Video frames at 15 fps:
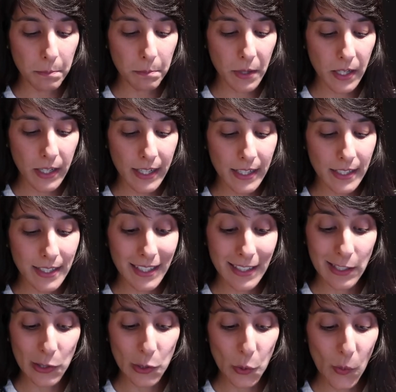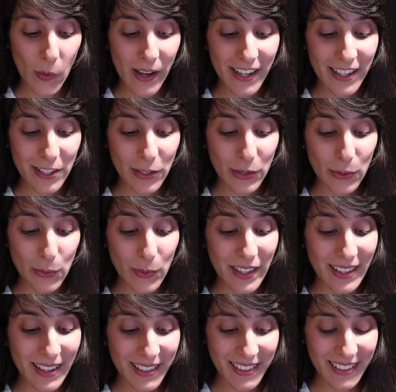bind and entwine you
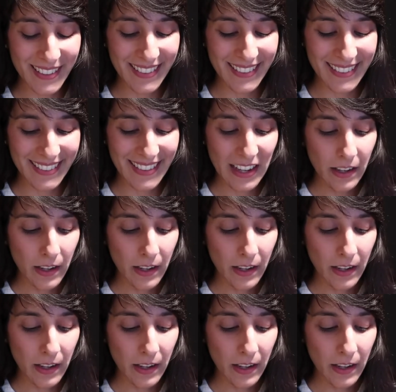with others.